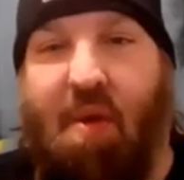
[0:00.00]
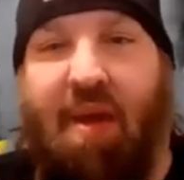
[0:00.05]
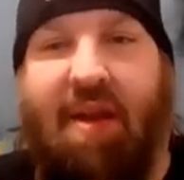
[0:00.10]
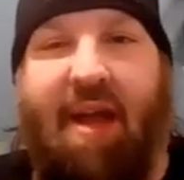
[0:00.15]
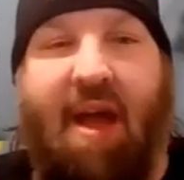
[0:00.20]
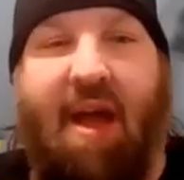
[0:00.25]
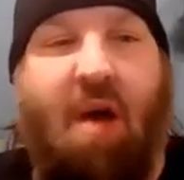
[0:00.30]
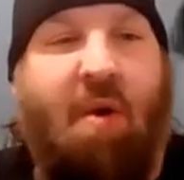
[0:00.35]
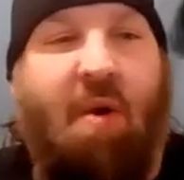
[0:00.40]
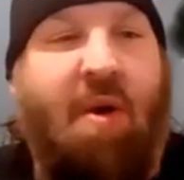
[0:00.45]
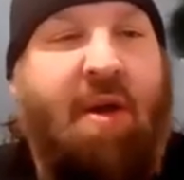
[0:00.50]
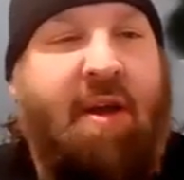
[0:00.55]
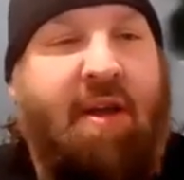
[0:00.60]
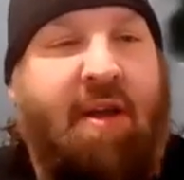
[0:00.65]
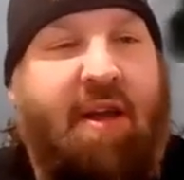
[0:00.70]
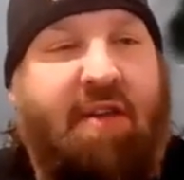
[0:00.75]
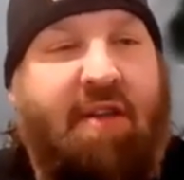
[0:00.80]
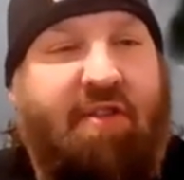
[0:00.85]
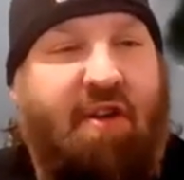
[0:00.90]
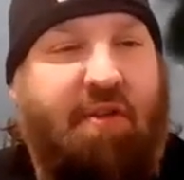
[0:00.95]
right now
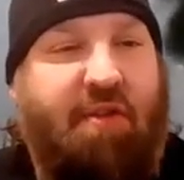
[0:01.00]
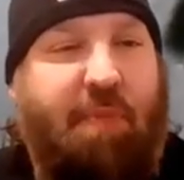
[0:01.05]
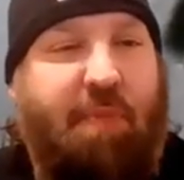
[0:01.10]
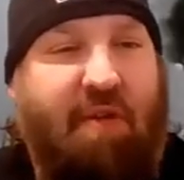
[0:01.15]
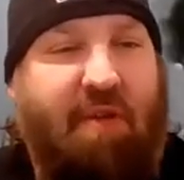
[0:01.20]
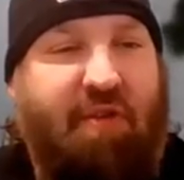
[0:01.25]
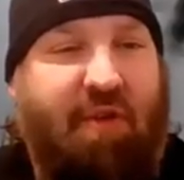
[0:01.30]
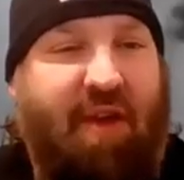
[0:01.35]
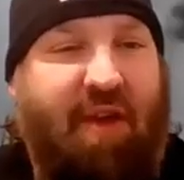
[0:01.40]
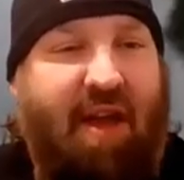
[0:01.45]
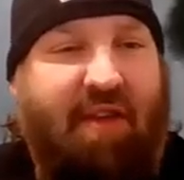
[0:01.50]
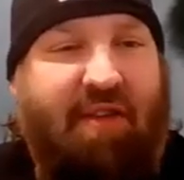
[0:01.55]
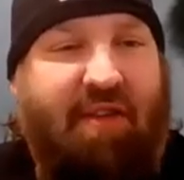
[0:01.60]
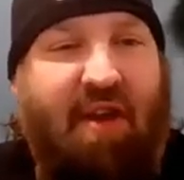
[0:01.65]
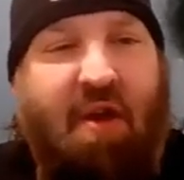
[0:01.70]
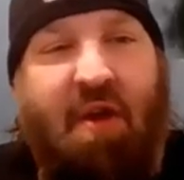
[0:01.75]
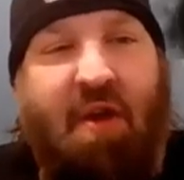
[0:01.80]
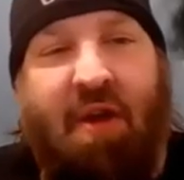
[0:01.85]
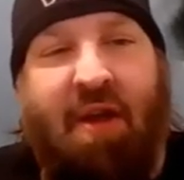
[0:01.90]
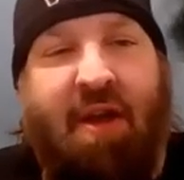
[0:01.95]
is our special guest
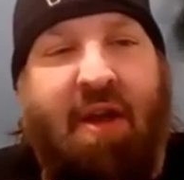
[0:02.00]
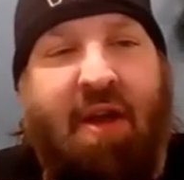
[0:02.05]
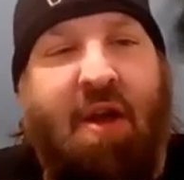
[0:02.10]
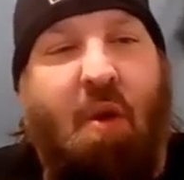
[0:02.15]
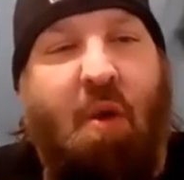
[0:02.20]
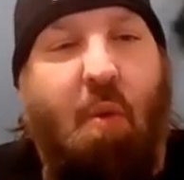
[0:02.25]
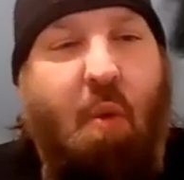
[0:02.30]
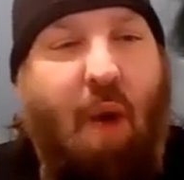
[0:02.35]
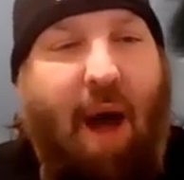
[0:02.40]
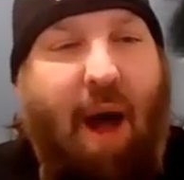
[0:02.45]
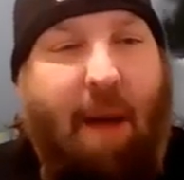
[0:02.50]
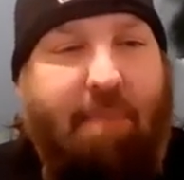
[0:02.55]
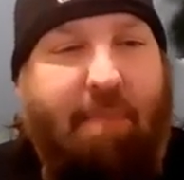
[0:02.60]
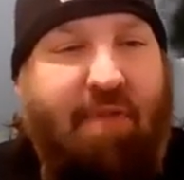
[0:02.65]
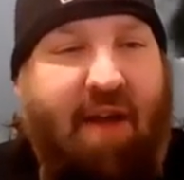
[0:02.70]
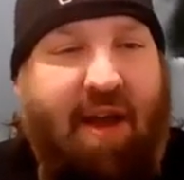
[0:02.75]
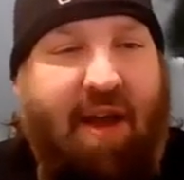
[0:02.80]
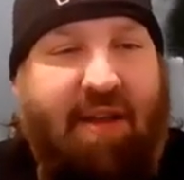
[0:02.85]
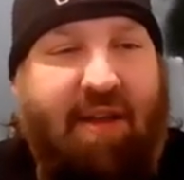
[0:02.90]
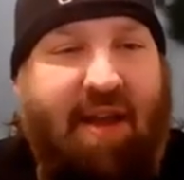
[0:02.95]
here, Rob
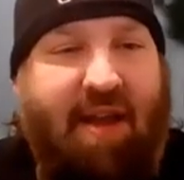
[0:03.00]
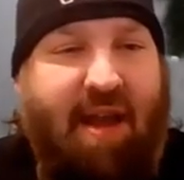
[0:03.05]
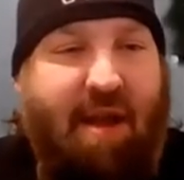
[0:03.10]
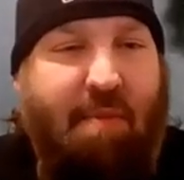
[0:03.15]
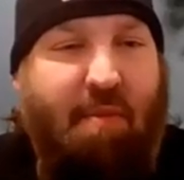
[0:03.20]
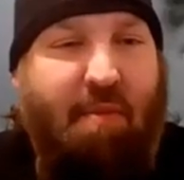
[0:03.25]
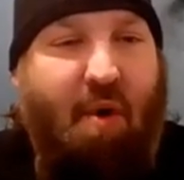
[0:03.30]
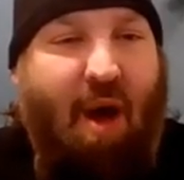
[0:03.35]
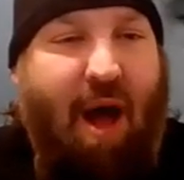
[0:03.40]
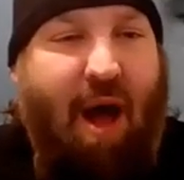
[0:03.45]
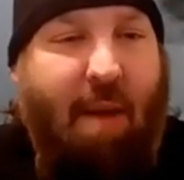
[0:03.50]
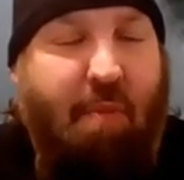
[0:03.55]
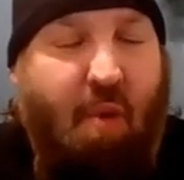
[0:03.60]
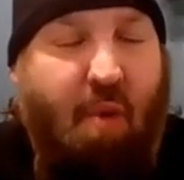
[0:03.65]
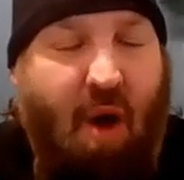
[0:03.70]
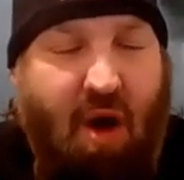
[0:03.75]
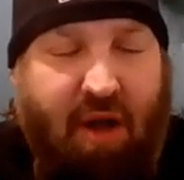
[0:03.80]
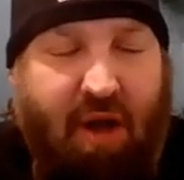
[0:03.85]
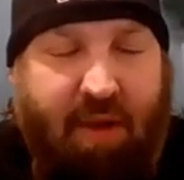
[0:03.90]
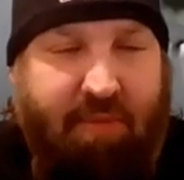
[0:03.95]
Van Dam. Rob,
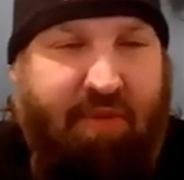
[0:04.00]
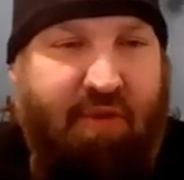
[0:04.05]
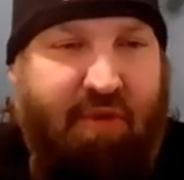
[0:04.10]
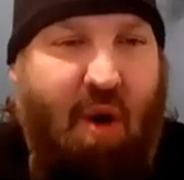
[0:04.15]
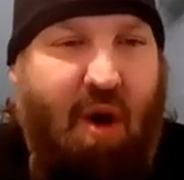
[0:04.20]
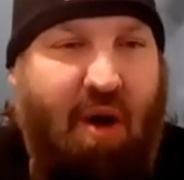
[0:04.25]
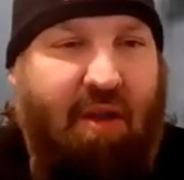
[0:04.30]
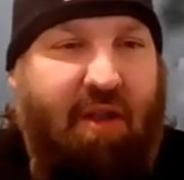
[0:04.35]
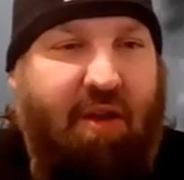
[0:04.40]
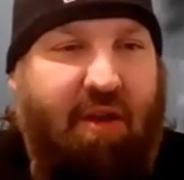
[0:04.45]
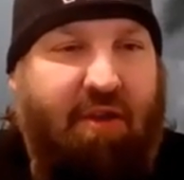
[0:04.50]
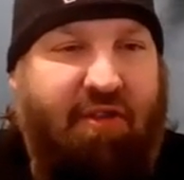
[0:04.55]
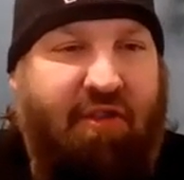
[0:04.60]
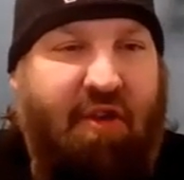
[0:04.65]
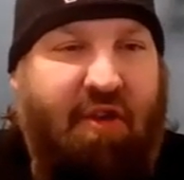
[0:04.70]
welcome to our little